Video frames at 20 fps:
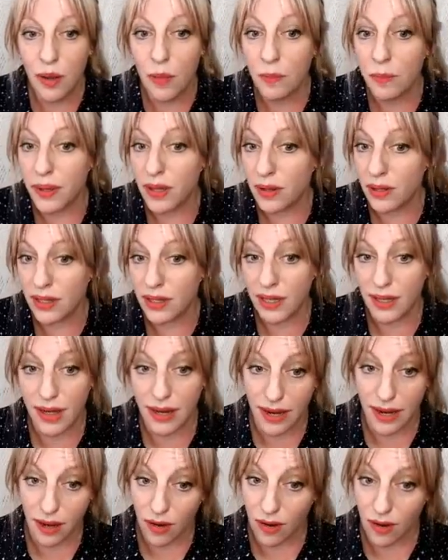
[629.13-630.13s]

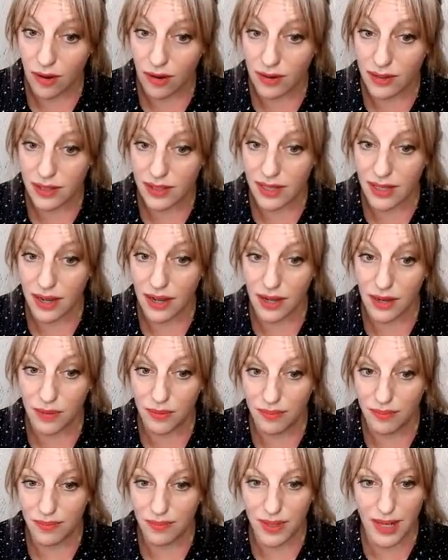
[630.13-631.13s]
billionaires
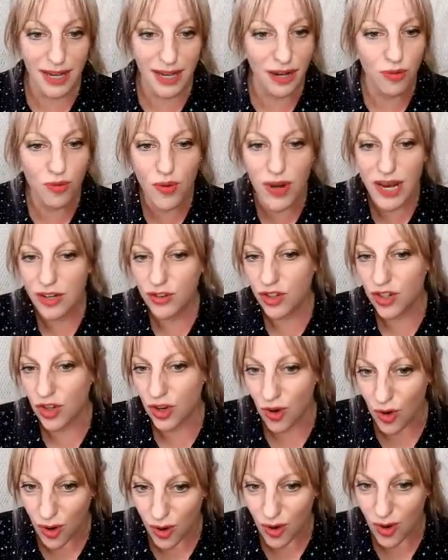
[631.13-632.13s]
getting
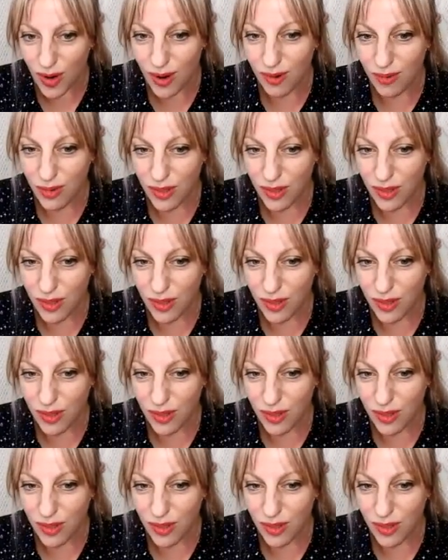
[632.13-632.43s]
richer.